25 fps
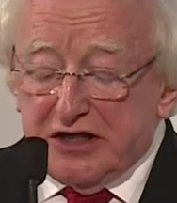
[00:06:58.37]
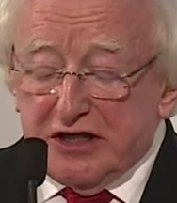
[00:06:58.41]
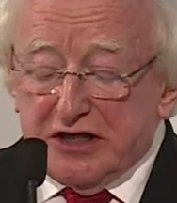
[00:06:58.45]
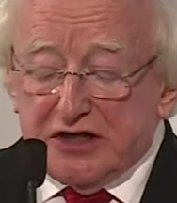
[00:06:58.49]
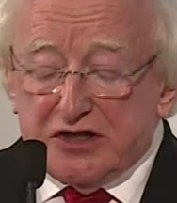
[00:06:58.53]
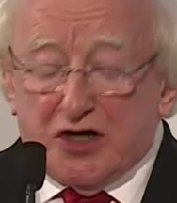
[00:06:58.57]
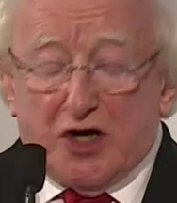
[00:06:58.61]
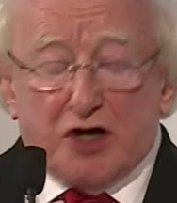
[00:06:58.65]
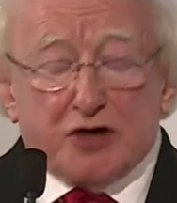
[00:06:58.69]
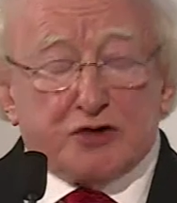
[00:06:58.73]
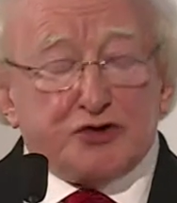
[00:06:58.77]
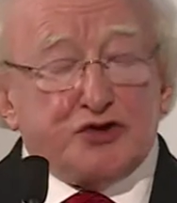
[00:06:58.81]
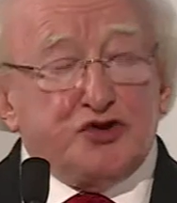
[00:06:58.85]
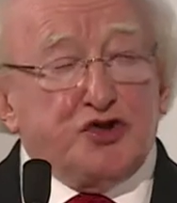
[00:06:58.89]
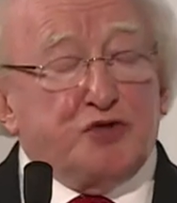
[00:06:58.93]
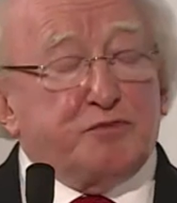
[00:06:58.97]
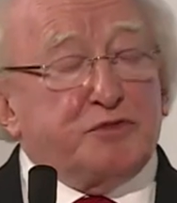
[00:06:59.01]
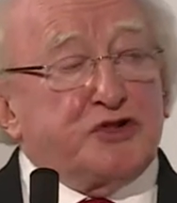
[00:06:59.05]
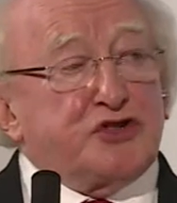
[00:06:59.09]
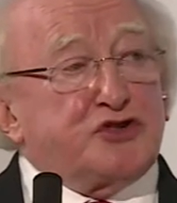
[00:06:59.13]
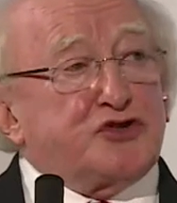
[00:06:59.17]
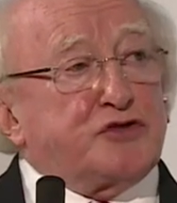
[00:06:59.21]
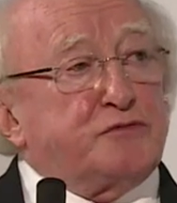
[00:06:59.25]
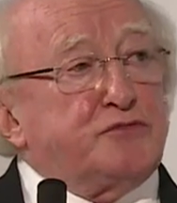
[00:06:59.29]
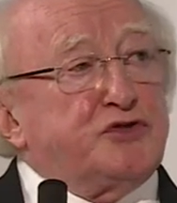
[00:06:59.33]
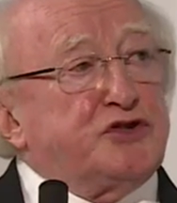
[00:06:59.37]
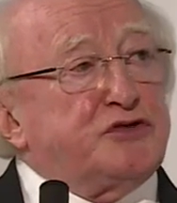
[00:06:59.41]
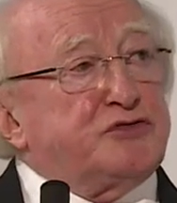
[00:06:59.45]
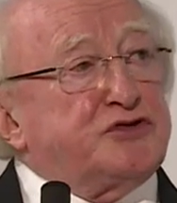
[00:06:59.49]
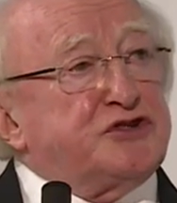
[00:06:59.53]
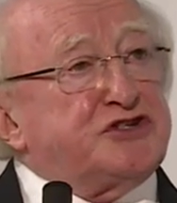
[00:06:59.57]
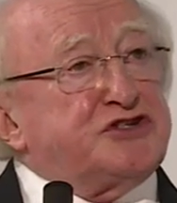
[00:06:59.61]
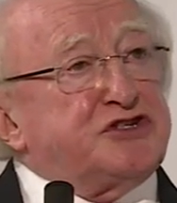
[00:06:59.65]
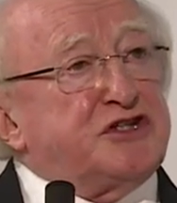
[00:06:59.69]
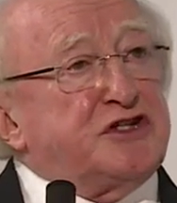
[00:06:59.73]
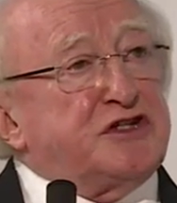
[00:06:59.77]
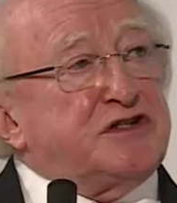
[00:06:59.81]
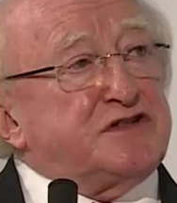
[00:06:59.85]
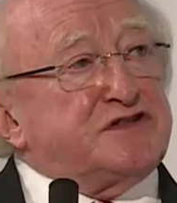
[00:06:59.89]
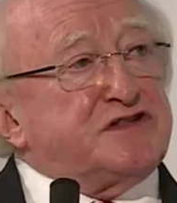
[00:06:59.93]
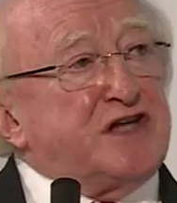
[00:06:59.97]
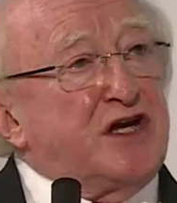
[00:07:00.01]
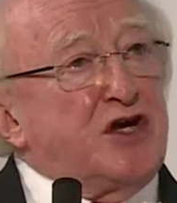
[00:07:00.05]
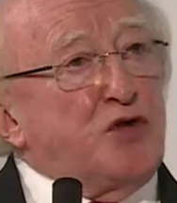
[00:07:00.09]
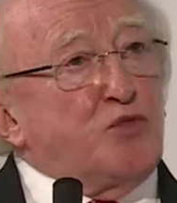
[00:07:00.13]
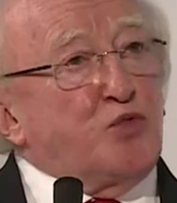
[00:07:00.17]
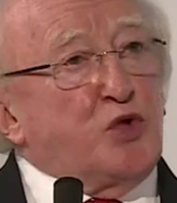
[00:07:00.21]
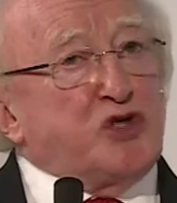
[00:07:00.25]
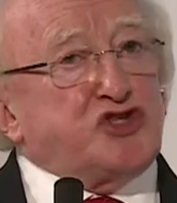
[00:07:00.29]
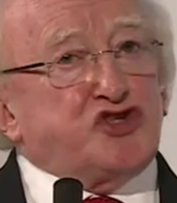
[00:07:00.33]
in our human communities
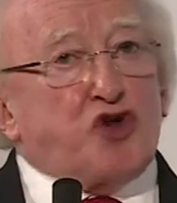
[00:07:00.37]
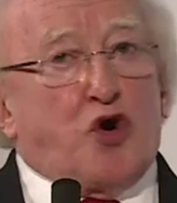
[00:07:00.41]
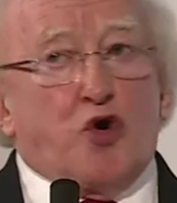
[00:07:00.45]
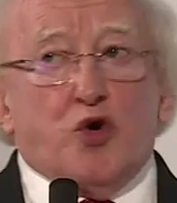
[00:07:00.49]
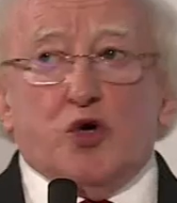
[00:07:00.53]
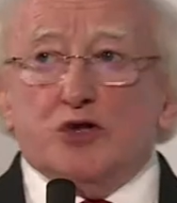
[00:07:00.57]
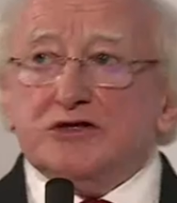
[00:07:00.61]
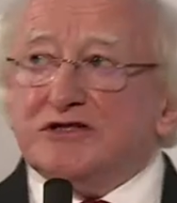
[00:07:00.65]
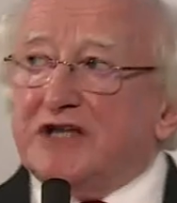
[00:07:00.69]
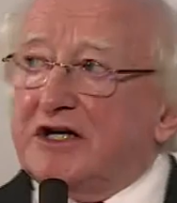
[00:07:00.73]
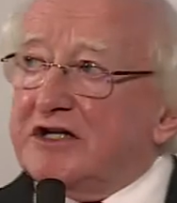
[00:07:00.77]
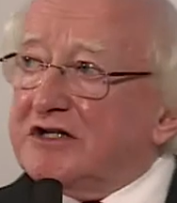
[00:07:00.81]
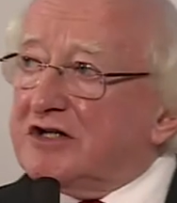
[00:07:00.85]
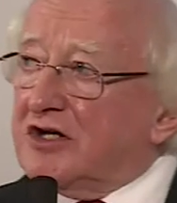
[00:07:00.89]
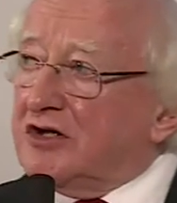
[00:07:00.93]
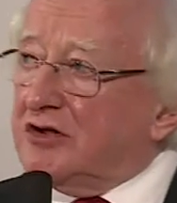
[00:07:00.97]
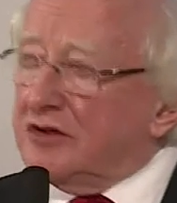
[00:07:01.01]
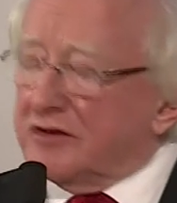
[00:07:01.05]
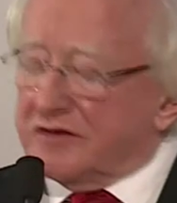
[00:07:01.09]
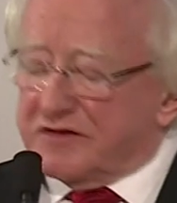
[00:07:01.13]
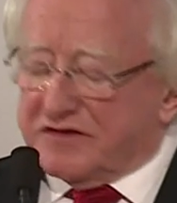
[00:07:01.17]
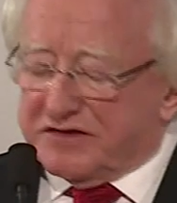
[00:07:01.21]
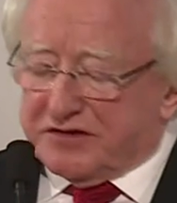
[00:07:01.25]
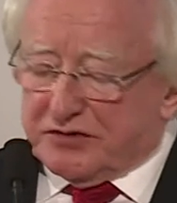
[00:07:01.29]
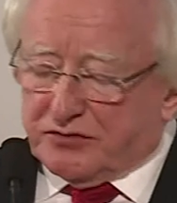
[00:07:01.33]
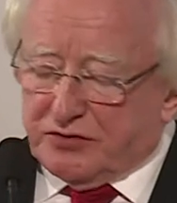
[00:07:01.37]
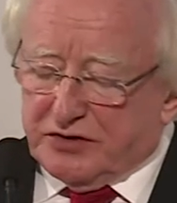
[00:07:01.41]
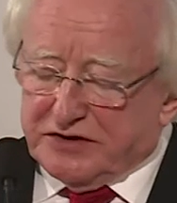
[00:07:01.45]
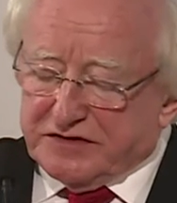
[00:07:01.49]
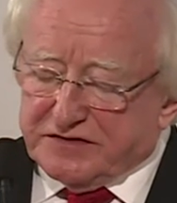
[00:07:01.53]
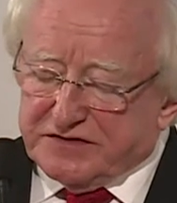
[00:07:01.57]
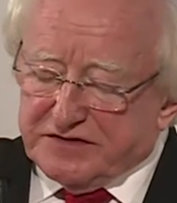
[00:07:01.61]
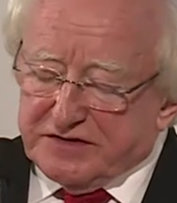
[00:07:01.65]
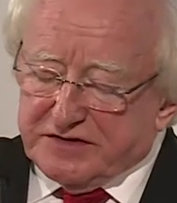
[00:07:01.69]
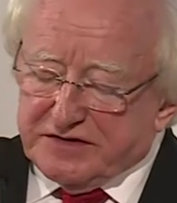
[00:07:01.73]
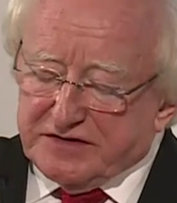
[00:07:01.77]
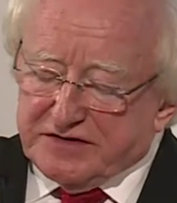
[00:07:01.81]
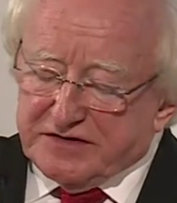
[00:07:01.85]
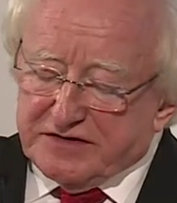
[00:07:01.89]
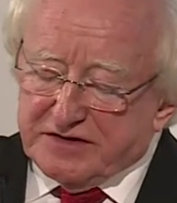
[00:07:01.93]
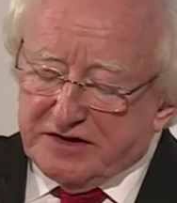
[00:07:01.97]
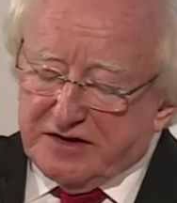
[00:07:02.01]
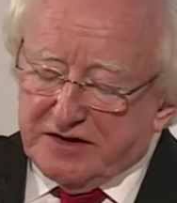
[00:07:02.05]
with all their consequences.